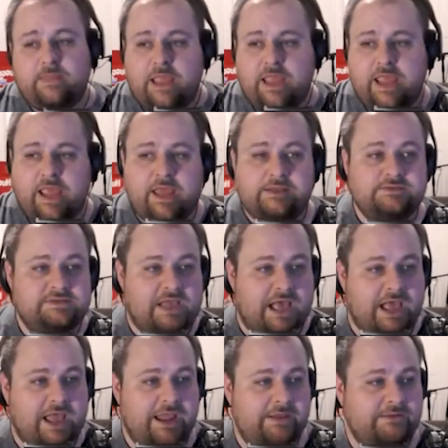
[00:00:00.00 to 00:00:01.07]
And
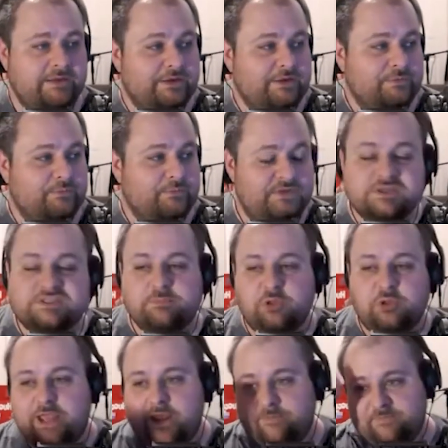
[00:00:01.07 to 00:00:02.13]
I refused to
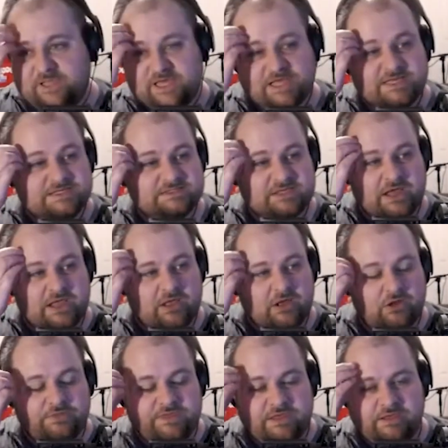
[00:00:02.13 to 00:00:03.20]
play it because
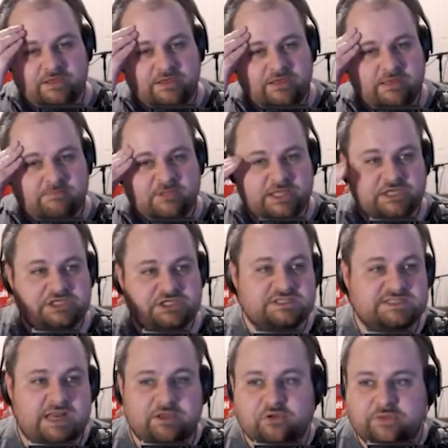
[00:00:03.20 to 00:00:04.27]
all the emulations
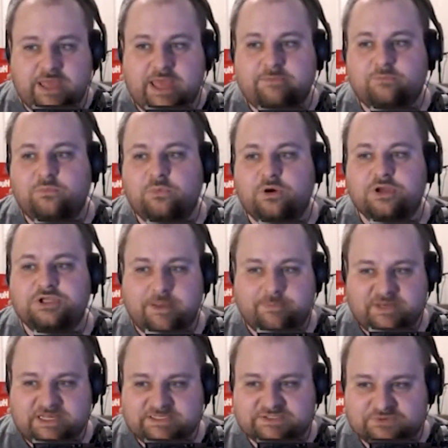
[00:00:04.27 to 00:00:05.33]
that I could get were
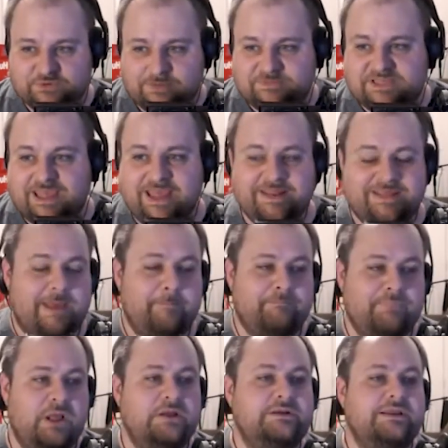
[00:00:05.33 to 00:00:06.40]
Japanese script, and that
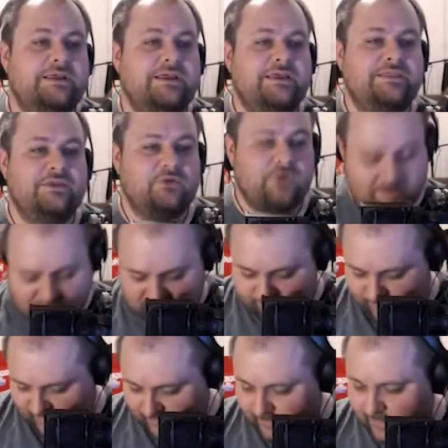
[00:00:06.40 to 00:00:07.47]
bugged the crap out of me.